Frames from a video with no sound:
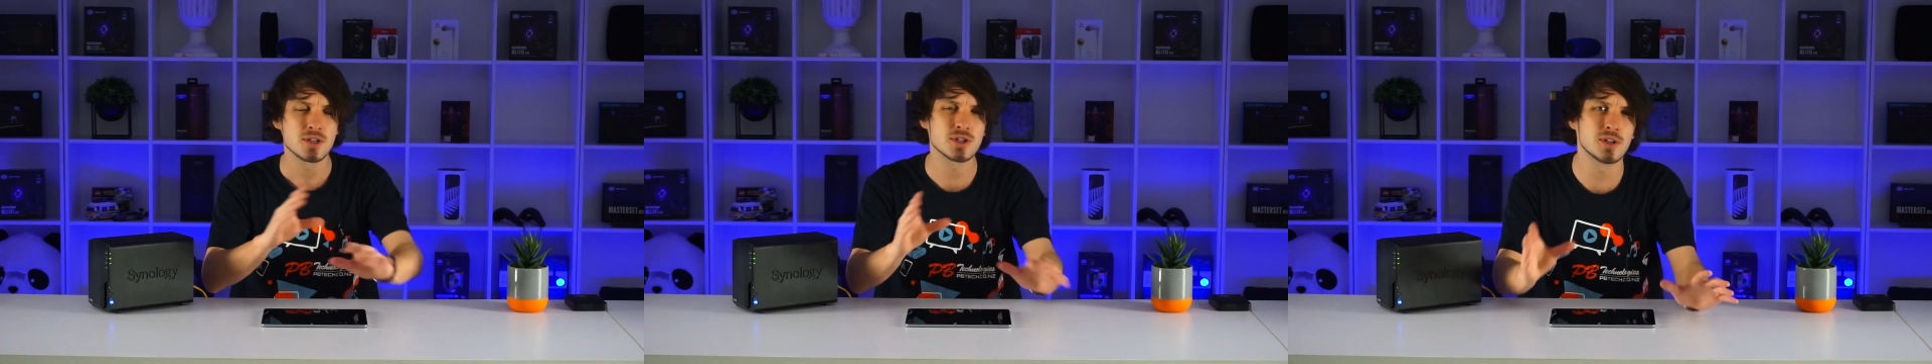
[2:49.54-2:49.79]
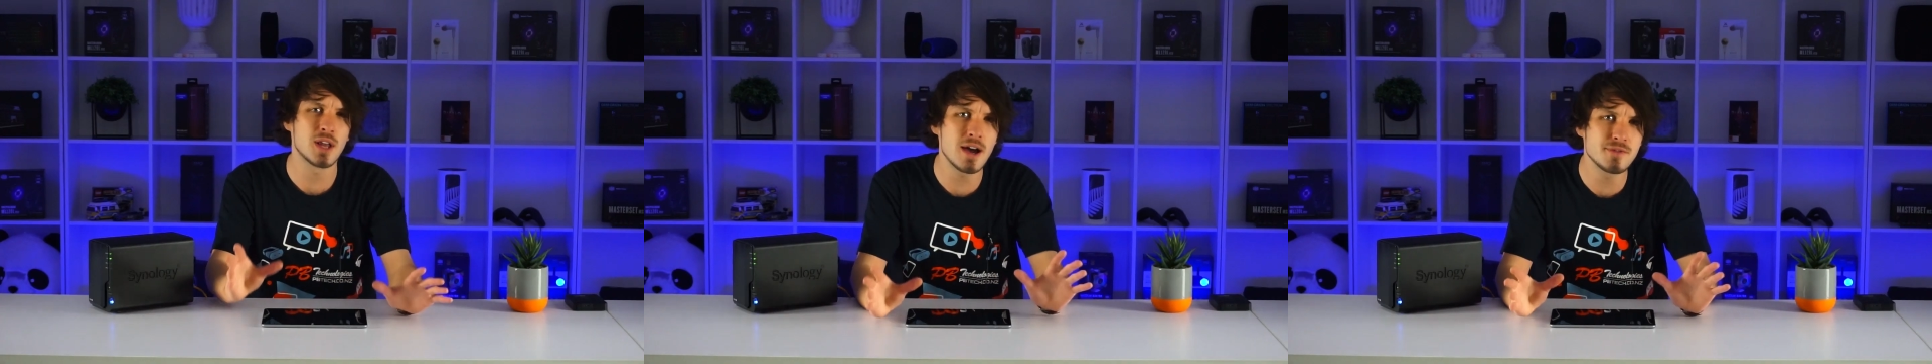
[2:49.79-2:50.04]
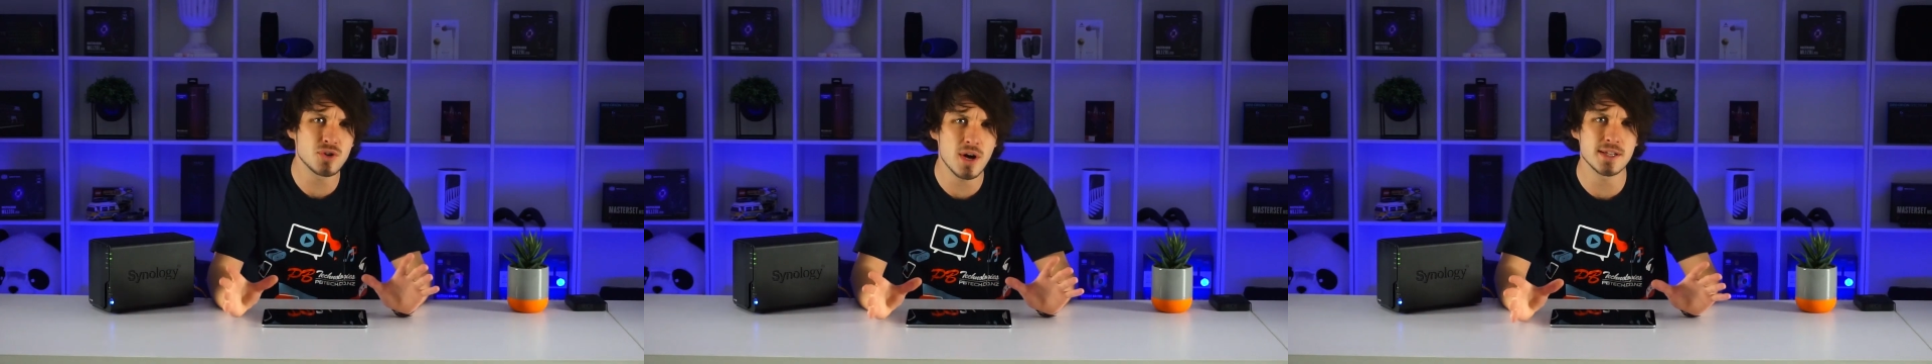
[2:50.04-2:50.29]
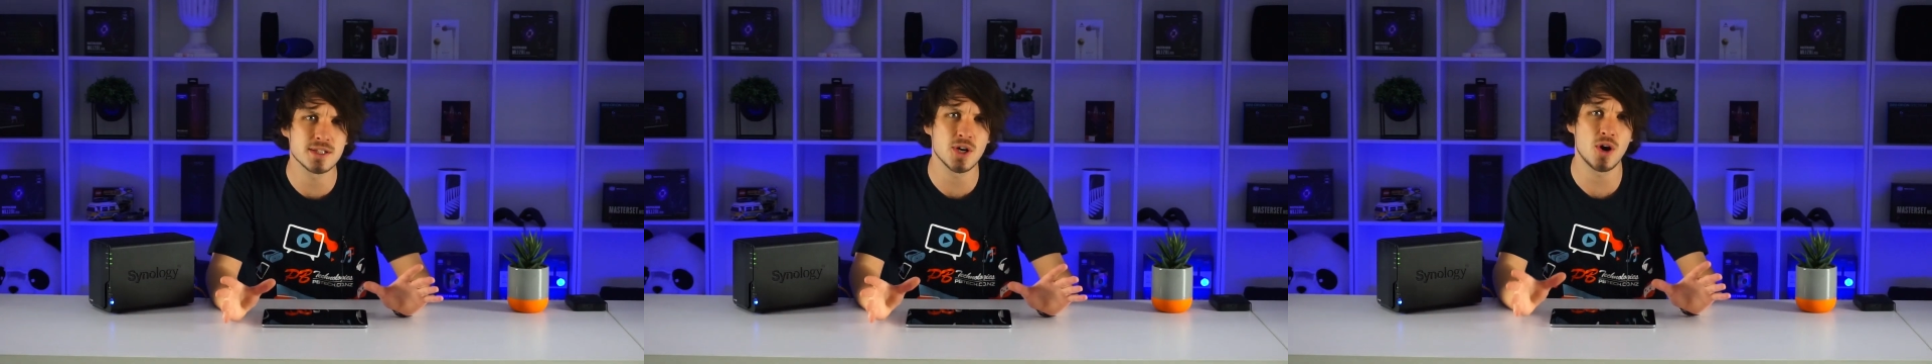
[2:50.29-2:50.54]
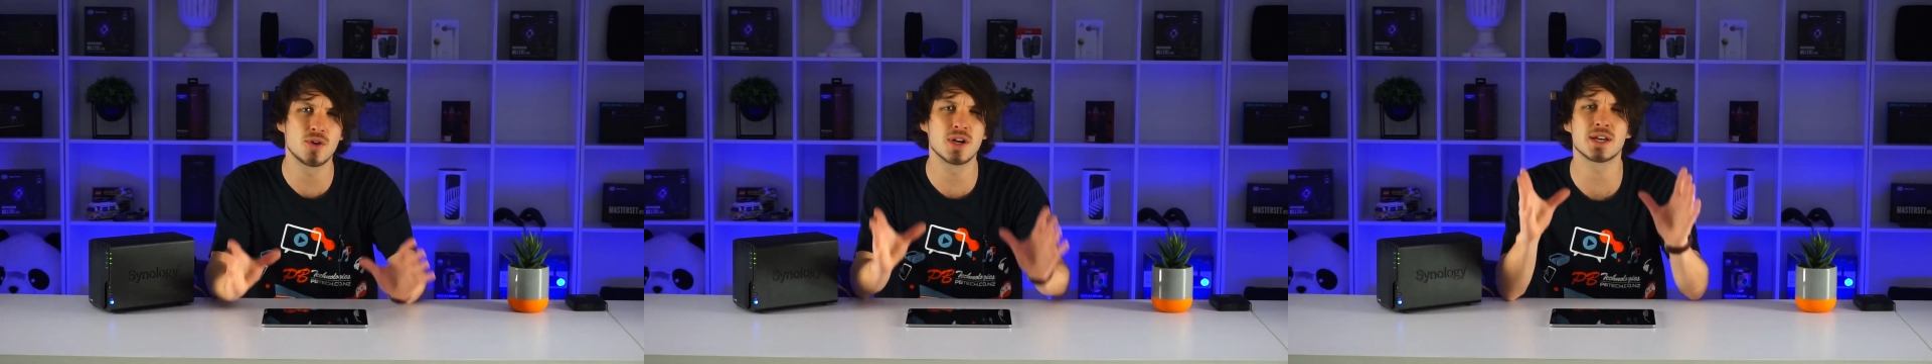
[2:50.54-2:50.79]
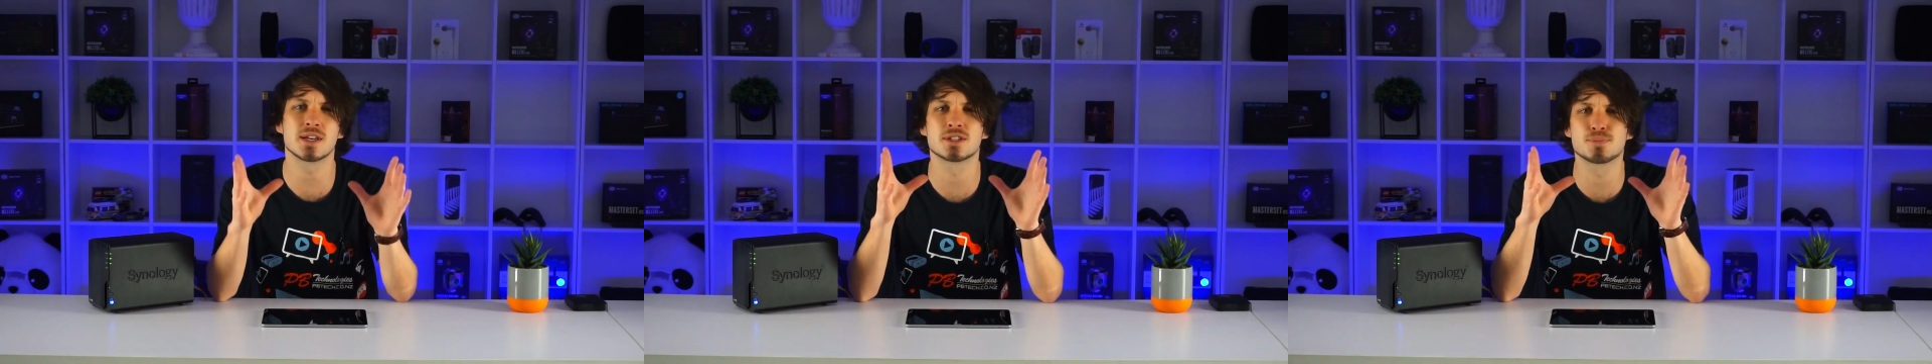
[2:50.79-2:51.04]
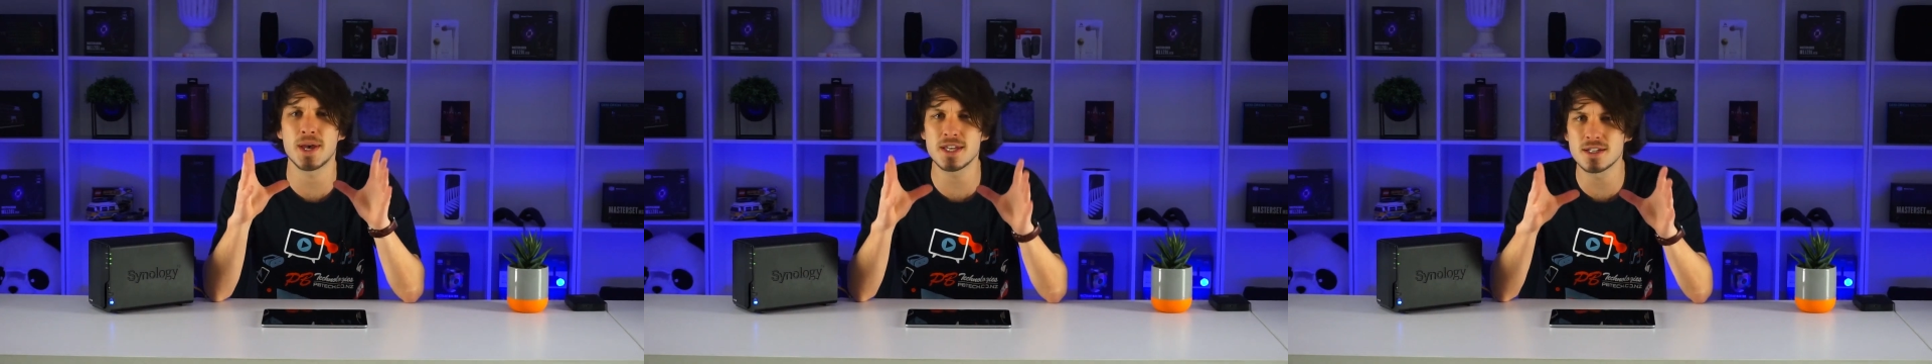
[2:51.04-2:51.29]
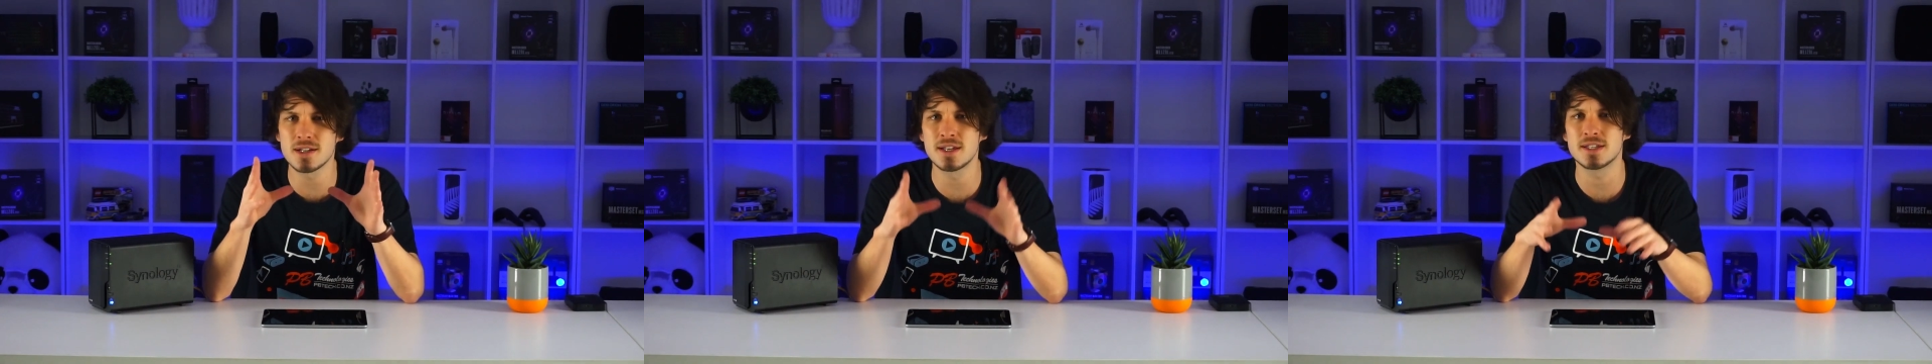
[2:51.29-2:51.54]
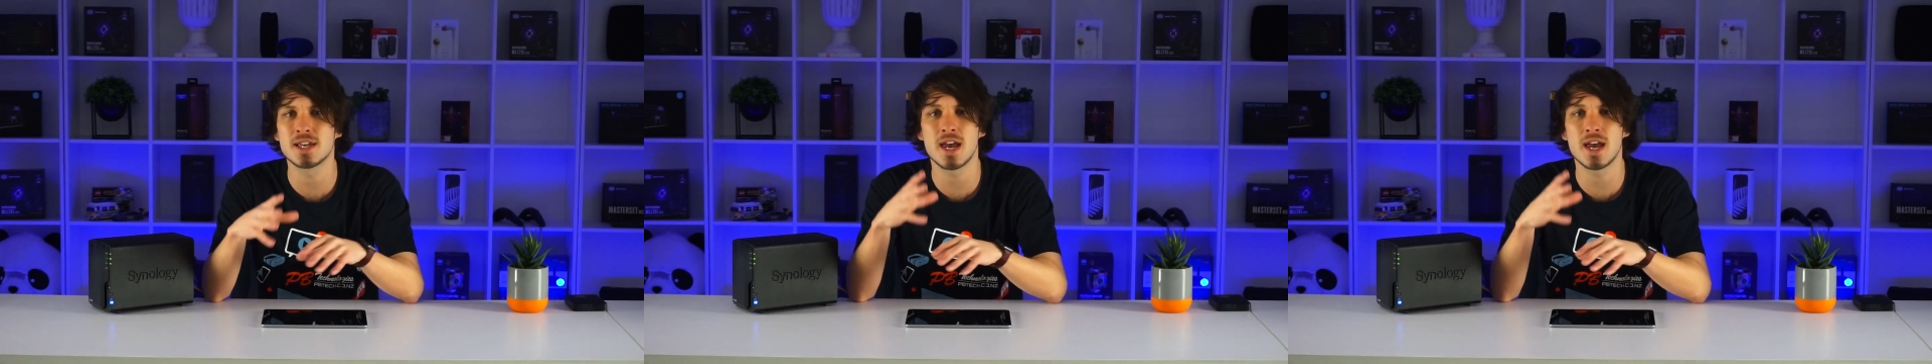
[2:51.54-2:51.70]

So live transcoding is basically